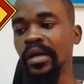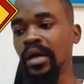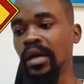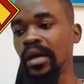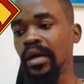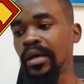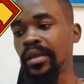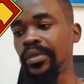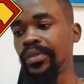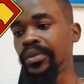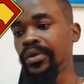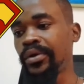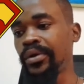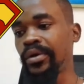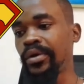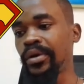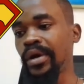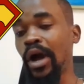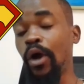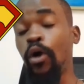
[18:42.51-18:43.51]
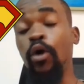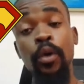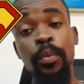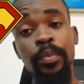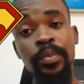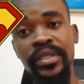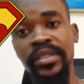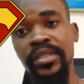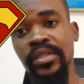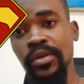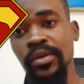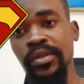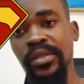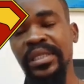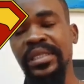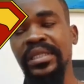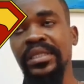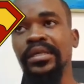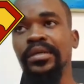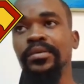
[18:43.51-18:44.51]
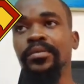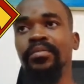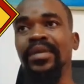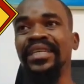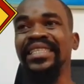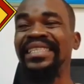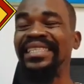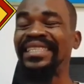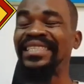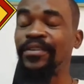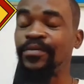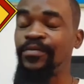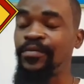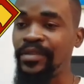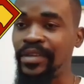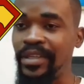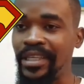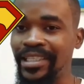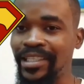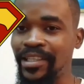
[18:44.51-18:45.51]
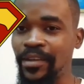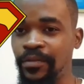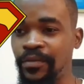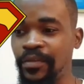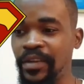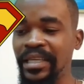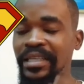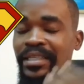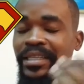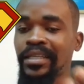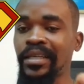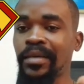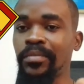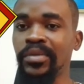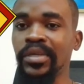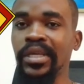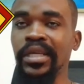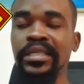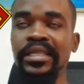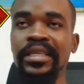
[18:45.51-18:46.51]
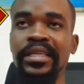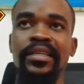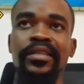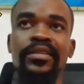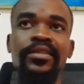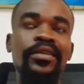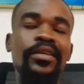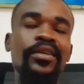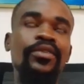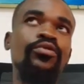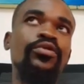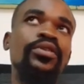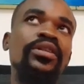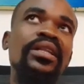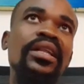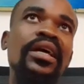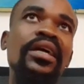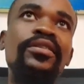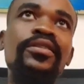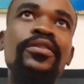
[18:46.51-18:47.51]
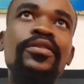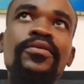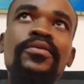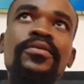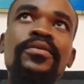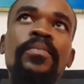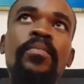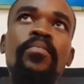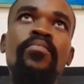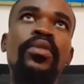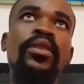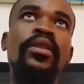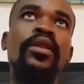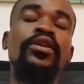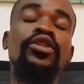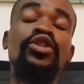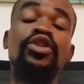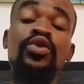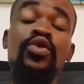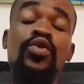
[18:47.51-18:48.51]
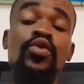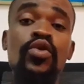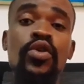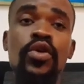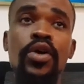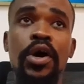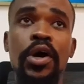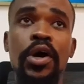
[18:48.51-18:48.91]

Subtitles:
And I hope it's not. But it's the feeling that I'm getting. The Green Lantern show,